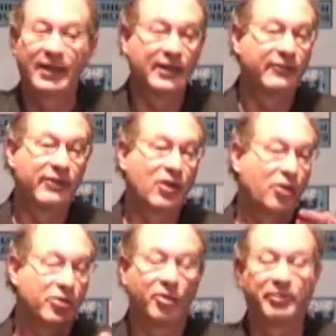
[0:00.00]
And even
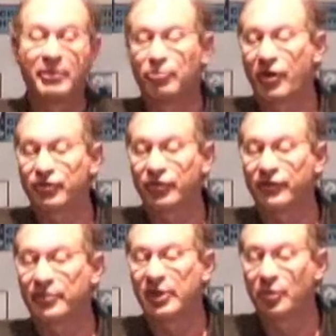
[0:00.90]
though there will be pressure
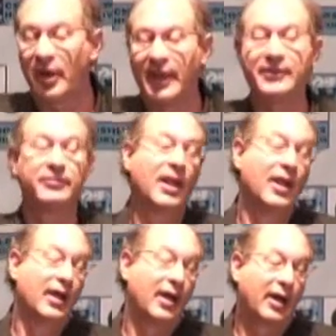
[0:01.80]
from the UN
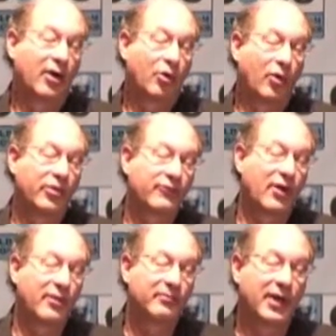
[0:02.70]
or
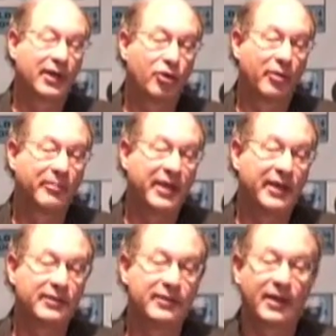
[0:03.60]
from
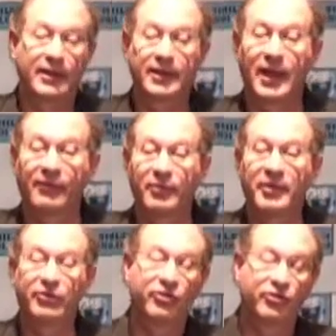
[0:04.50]
European
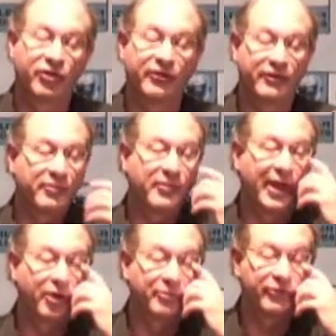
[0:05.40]
governments and certainly from
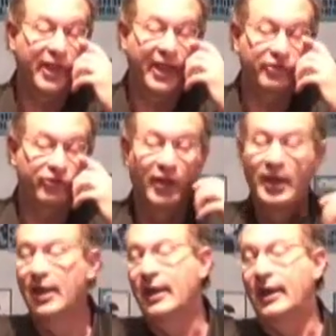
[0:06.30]
Arab states,
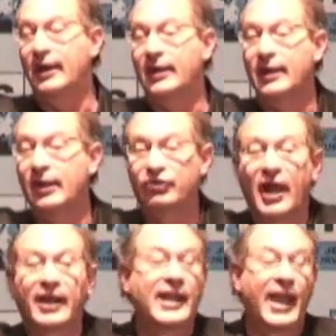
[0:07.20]
it's
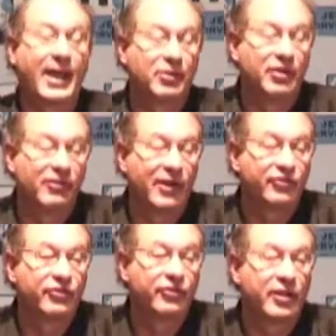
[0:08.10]
not going to happen
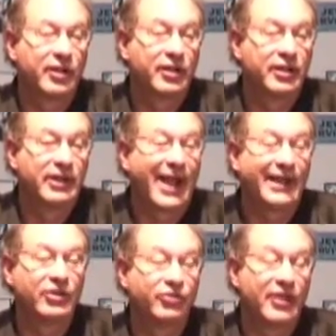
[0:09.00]
unless the
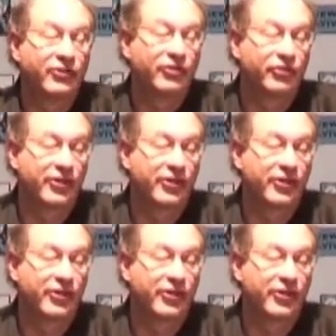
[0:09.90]
United States is